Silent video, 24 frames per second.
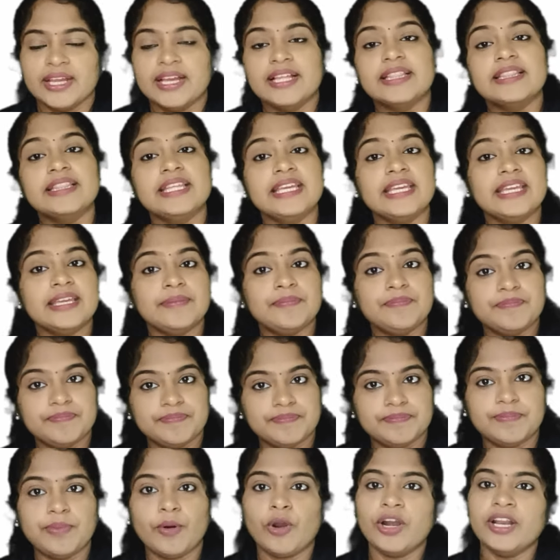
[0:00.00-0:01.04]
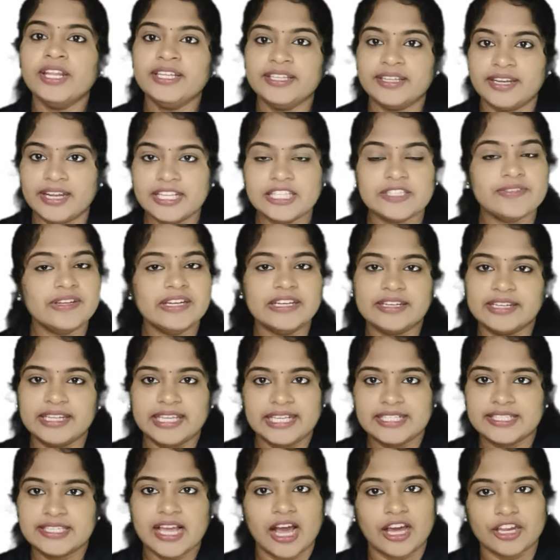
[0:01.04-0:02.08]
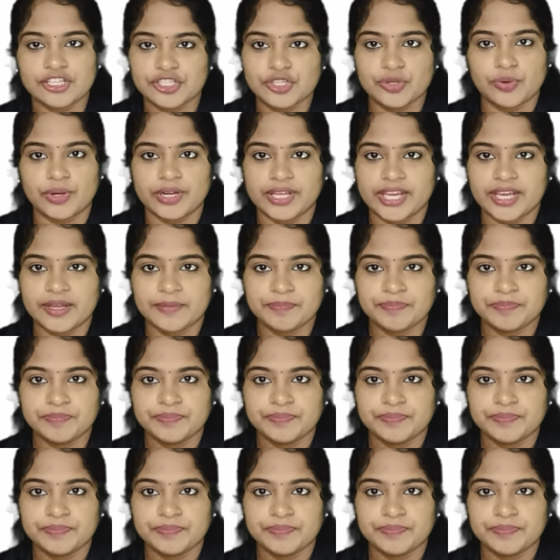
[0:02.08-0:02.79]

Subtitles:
The pollen grains will reach the archegonia.